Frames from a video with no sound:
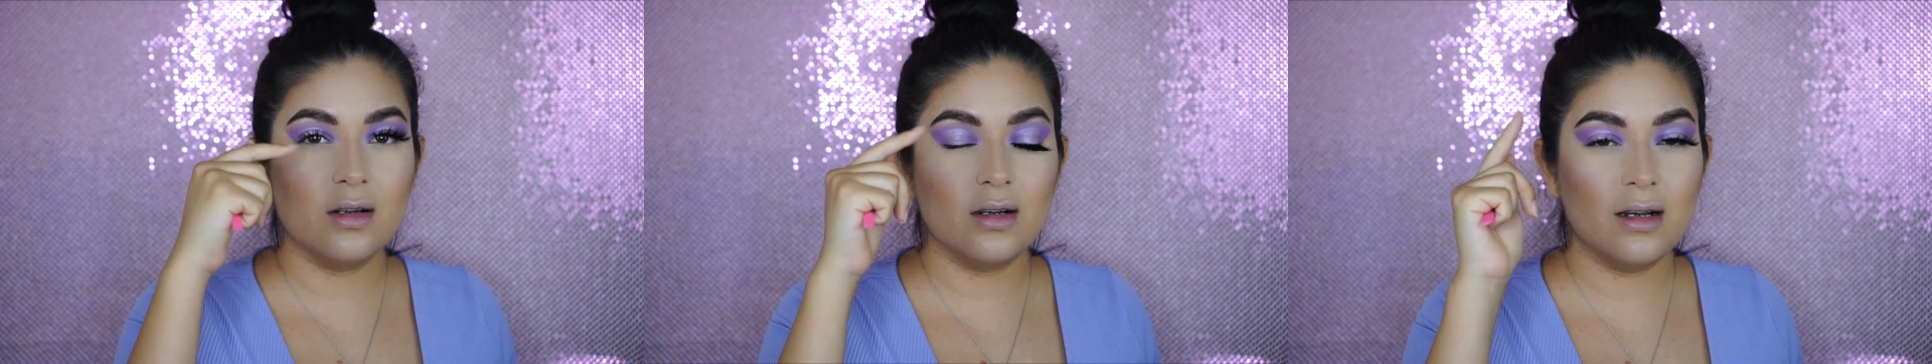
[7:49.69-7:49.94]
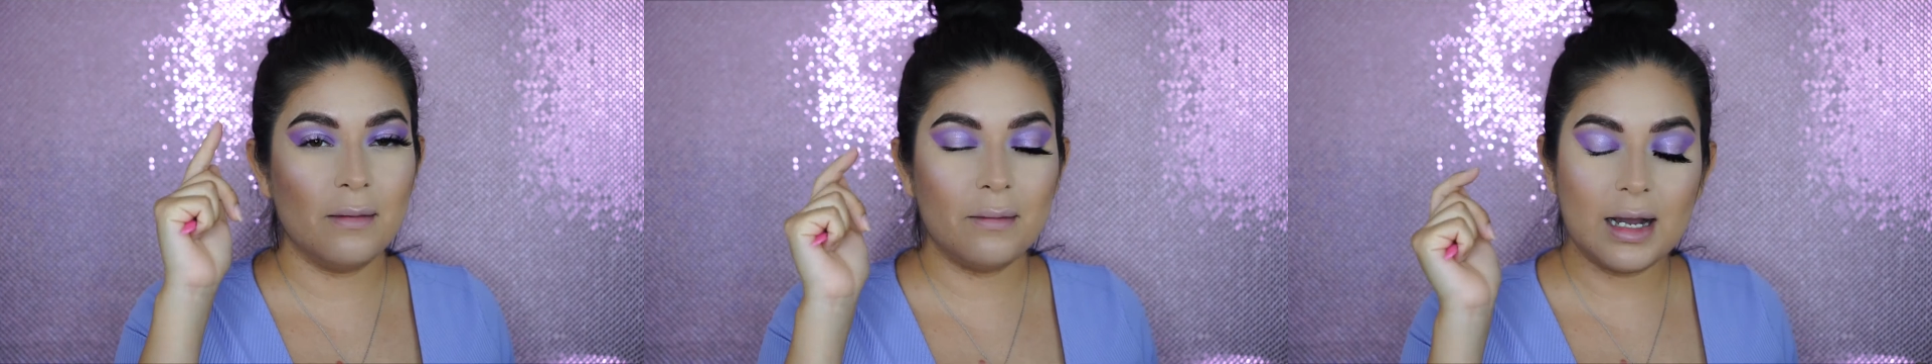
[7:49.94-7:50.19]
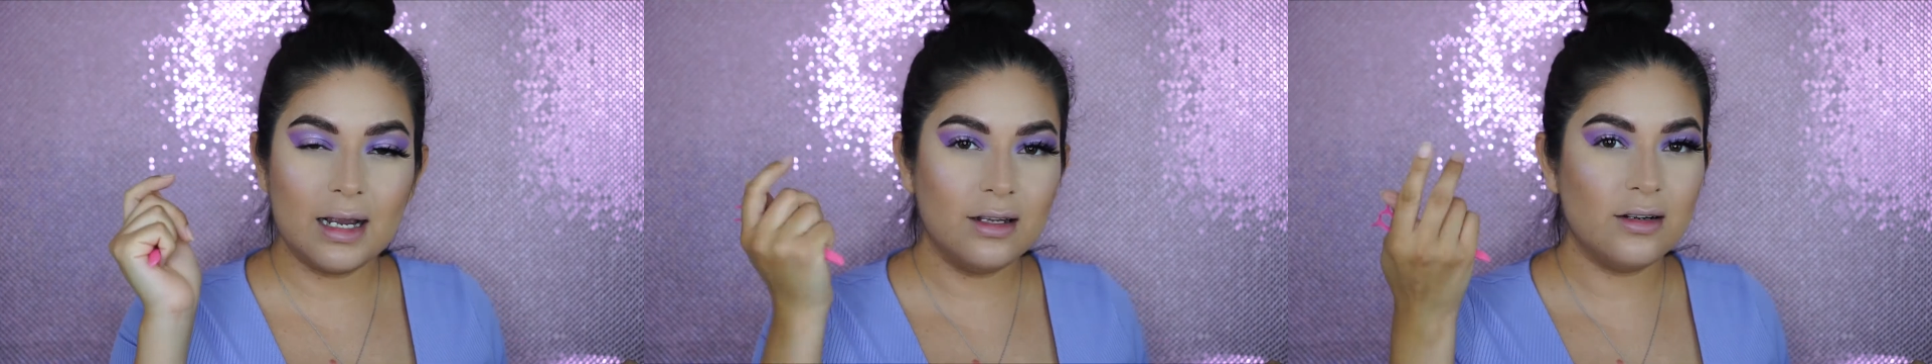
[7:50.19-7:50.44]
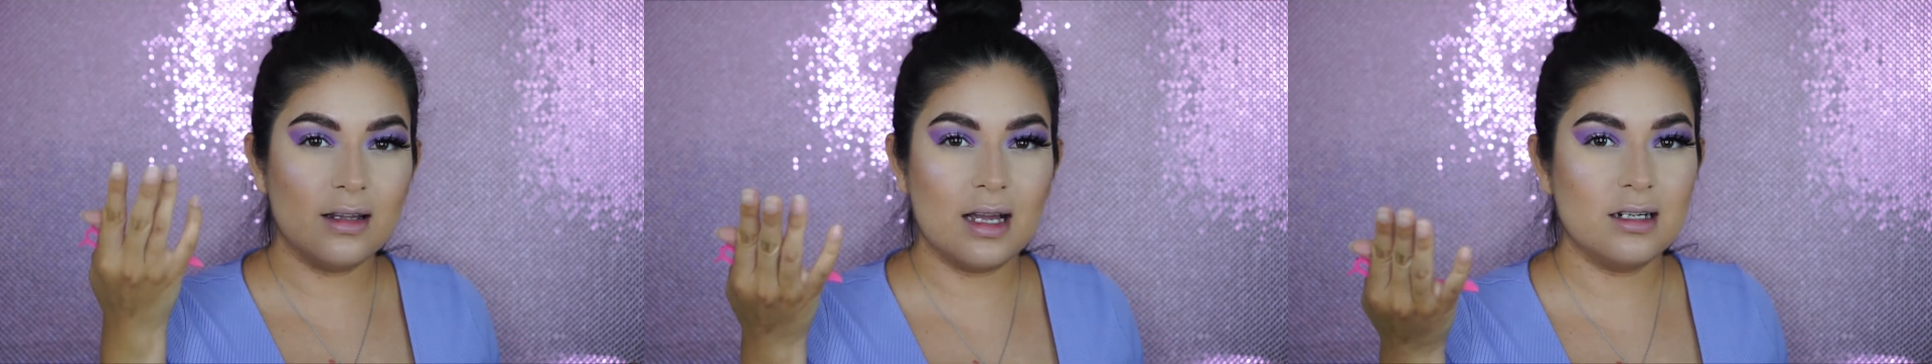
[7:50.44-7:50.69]
combine
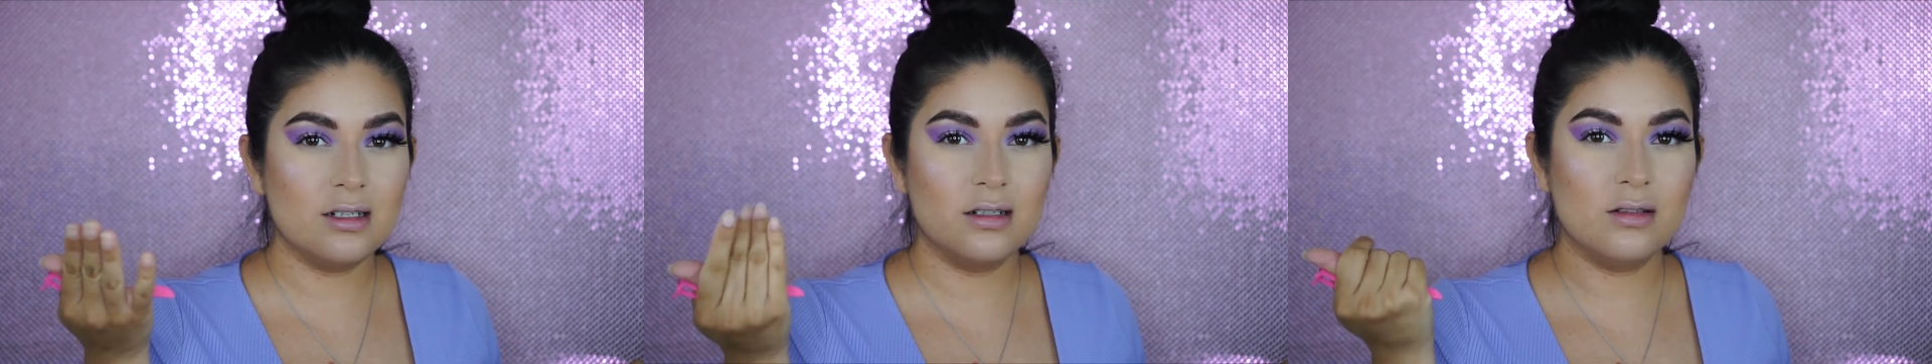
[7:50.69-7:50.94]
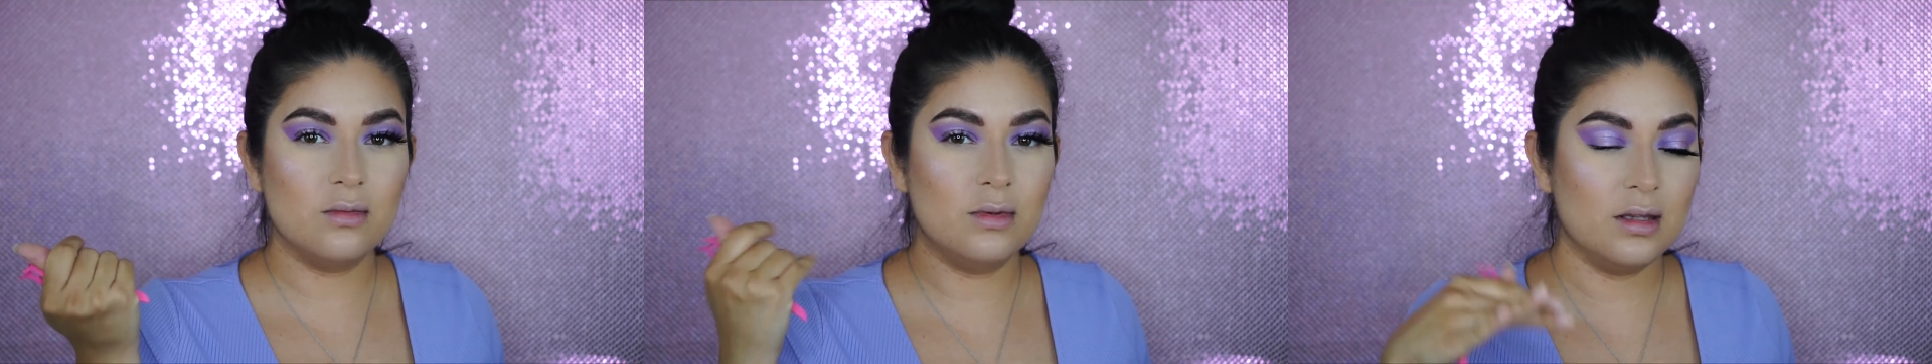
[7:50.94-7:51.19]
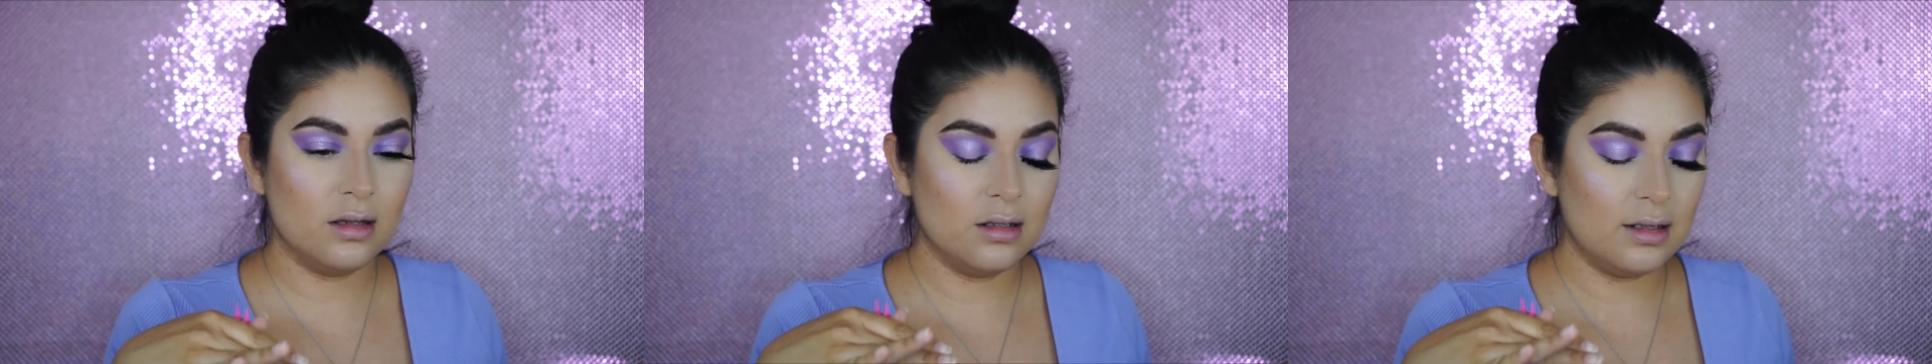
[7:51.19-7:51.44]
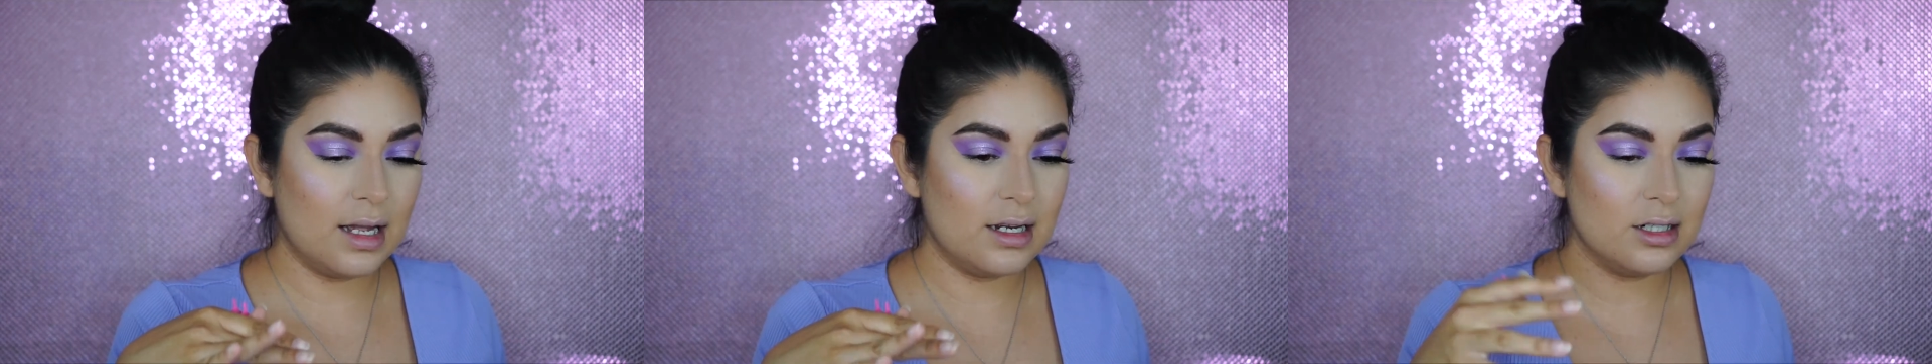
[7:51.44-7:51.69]
your lashes with
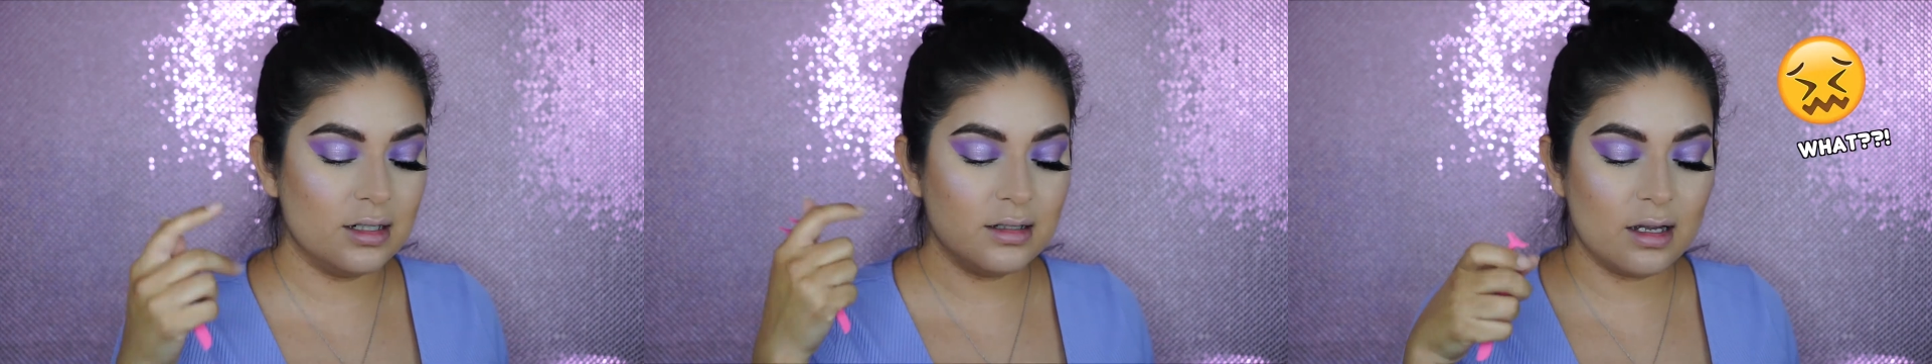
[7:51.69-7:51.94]
the lashes.